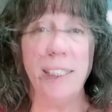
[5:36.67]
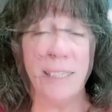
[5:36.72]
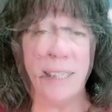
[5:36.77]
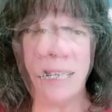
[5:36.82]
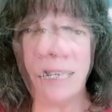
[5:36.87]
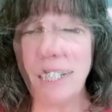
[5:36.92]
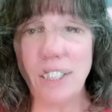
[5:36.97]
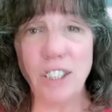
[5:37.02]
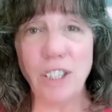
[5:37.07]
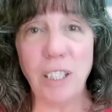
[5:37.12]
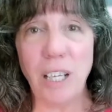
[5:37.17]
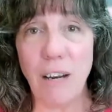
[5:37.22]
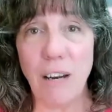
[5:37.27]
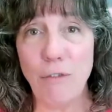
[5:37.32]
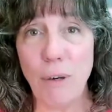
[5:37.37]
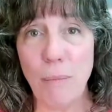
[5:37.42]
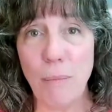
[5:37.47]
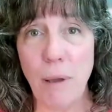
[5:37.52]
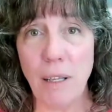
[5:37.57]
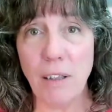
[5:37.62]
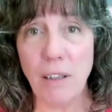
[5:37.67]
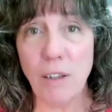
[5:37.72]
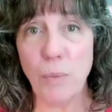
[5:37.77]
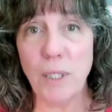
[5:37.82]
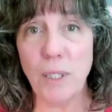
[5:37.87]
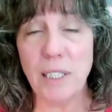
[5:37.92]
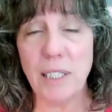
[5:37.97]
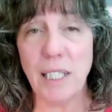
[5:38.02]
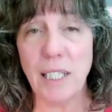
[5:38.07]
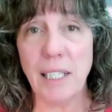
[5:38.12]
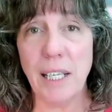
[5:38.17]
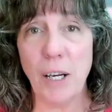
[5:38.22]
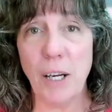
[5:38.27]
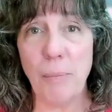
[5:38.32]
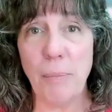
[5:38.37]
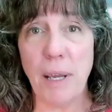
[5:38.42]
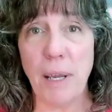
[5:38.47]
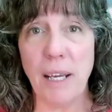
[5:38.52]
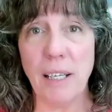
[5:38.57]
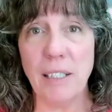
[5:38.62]
But Sending. each and every month, we send
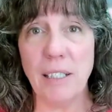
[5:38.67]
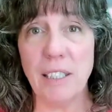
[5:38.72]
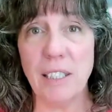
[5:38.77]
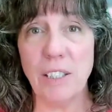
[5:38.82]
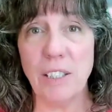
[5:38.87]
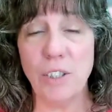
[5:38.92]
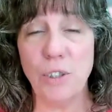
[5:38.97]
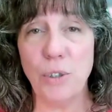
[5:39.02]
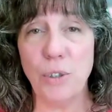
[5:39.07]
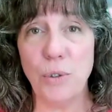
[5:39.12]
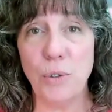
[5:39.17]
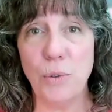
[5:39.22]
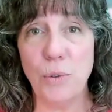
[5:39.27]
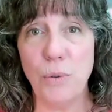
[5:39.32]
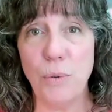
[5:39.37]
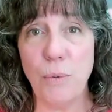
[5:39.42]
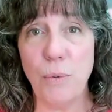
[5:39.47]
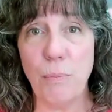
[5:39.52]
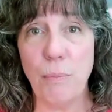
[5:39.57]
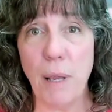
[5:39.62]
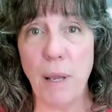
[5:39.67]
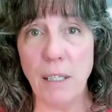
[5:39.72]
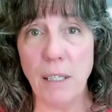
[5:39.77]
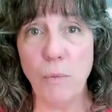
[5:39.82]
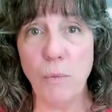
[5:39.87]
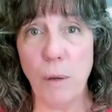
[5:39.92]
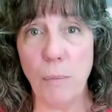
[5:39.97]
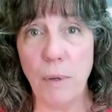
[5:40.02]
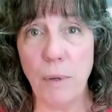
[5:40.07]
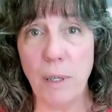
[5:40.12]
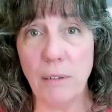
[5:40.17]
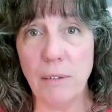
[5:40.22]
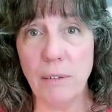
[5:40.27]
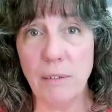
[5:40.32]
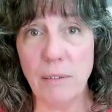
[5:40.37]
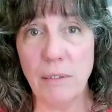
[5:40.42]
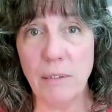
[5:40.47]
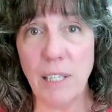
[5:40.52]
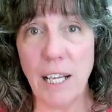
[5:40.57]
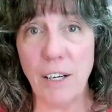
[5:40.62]
care packages to men and women
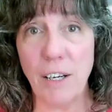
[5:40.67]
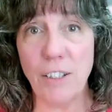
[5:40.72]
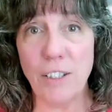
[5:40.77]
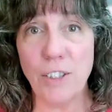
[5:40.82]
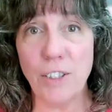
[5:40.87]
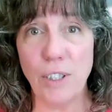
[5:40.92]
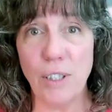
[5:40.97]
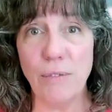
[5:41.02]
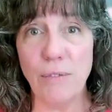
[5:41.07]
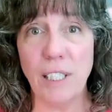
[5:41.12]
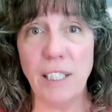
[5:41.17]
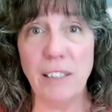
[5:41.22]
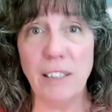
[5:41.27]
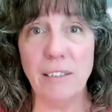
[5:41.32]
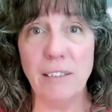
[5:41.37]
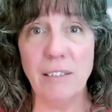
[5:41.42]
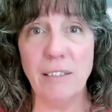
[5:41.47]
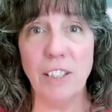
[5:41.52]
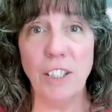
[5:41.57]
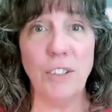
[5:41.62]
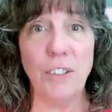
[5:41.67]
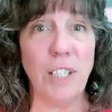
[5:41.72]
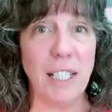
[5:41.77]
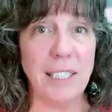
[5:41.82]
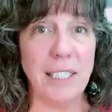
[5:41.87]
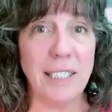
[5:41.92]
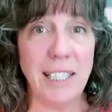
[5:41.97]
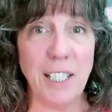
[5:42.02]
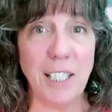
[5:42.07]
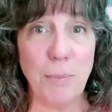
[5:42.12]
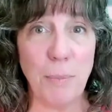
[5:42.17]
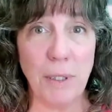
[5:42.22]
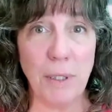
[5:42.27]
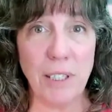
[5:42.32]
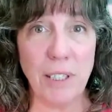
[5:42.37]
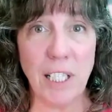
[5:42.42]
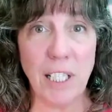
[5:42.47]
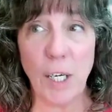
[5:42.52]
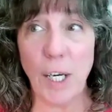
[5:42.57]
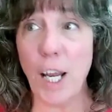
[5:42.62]
that are serving the United States
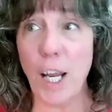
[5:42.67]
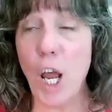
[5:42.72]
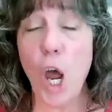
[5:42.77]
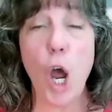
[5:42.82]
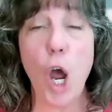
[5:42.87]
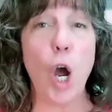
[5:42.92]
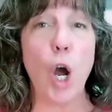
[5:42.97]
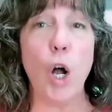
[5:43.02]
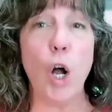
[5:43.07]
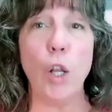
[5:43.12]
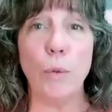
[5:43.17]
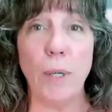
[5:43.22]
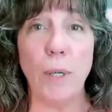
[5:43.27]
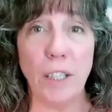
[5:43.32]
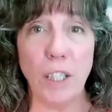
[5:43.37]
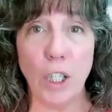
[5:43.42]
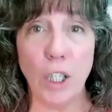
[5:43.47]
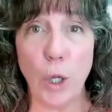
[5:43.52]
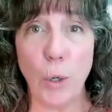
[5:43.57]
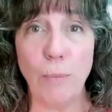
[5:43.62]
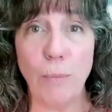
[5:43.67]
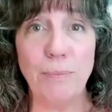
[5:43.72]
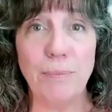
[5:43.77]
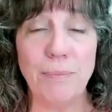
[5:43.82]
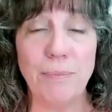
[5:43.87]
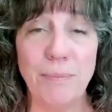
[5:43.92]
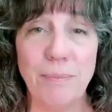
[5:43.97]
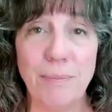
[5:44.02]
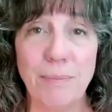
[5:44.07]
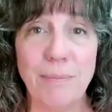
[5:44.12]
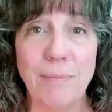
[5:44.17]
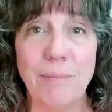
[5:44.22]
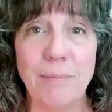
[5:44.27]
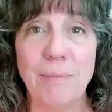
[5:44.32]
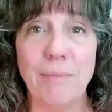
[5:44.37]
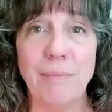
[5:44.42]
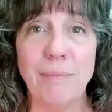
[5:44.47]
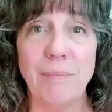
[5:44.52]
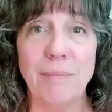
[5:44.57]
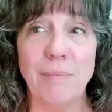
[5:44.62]
military all around the globe.
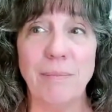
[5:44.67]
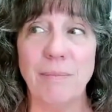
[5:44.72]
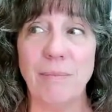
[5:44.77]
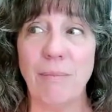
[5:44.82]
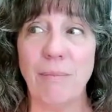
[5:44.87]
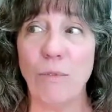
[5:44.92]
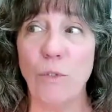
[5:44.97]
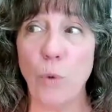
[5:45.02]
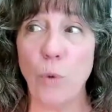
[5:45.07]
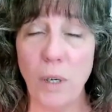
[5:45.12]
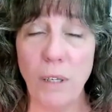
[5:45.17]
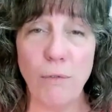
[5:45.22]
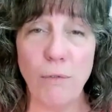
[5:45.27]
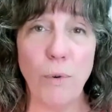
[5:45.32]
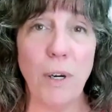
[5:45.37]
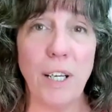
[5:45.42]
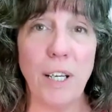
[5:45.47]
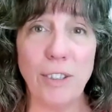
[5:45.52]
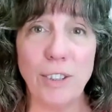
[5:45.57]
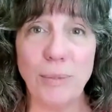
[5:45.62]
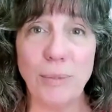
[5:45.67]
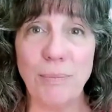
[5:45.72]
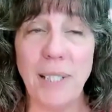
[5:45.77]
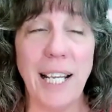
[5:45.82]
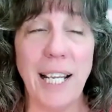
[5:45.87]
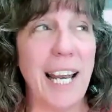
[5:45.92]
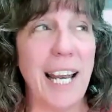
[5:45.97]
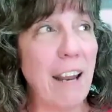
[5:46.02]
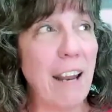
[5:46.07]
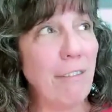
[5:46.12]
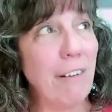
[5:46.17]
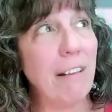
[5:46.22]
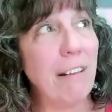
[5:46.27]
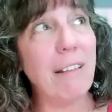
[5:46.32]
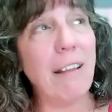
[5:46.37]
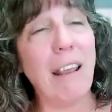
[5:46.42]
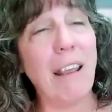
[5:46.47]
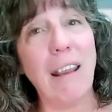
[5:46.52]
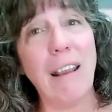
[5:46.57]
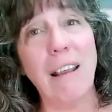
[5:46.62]
24 years. And
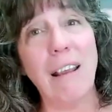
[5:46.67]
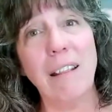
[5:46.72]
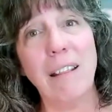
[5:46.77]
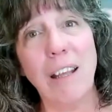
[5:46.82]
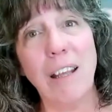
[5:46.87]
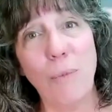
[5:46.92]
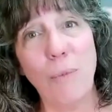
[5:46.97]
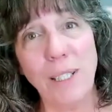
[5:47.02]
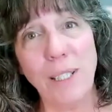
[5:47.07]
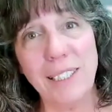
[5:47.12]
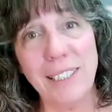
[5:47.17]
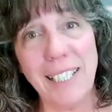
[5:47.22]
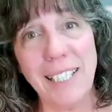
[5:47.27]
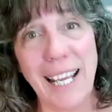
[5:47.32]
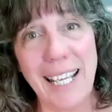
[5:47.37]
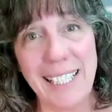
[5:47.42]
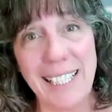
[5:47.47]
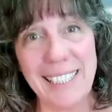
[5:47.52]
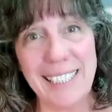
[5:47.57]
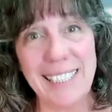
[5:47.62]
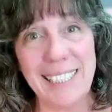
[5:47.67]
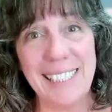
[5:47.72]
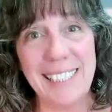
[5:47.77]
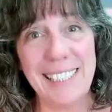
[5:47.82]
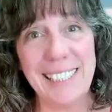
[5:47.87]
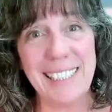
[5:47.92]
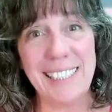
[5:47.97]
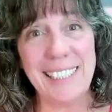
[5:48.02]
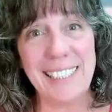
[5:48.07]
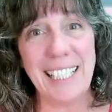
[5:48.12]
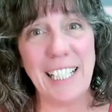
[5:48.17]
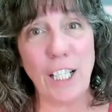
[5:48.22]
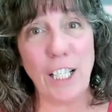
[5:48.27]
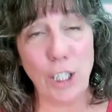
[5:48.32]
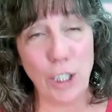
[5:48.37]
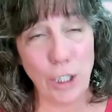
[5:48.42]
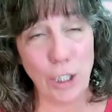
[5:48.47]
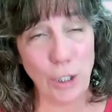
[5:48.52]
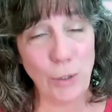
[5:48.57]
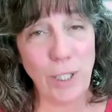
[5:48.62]
everything that we send,
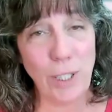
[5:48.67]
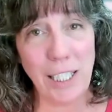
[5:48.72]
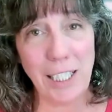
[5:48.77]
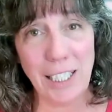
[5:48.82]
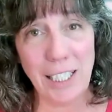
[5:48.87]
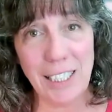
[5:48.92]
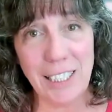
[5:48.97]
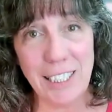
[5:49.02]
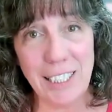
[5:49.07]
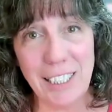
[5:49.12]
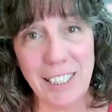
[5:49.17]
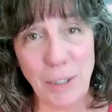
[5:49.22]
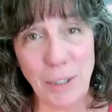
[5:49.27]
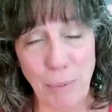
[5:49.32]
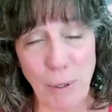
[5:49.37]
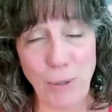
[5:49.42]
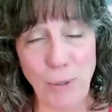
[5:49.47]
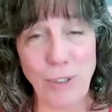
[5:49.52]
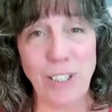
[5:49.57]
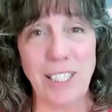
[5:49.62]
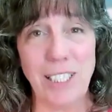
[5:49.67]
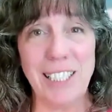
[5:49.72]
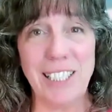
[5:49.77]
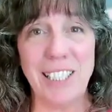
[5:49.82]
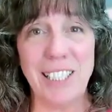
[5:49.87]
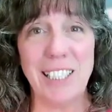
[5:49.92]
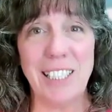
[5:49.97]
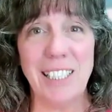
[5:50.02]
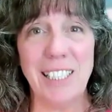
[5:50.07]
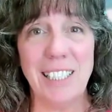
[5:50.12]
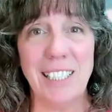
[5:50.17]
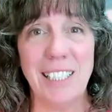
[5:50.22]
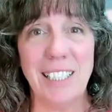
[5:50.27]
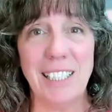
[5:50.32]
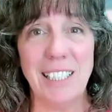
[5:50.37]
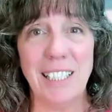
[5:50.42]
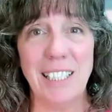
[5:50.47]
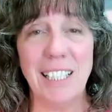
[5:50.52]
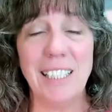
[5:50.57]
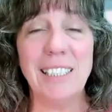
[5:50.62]
including the postage,
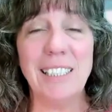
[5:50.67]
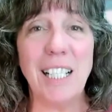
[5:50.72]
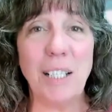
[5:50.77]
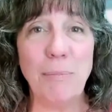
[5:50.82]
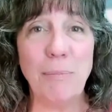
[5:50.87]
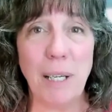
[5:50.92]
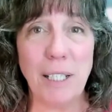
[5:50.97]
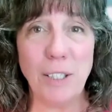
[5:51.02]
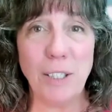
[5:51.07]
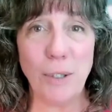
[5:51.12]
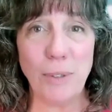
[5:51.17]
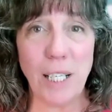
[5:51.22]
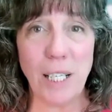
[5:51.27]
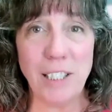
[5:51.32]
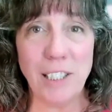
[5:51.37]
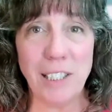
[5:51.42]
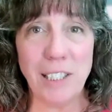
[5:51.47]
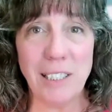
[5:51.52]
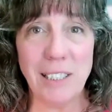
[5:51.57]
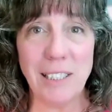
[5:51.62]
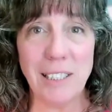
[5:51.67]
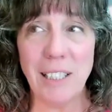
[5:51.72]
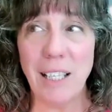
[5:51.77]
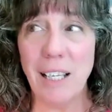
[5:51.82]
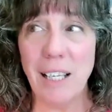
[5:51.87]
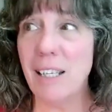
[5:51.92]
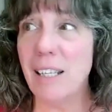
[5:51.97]
is done by donations.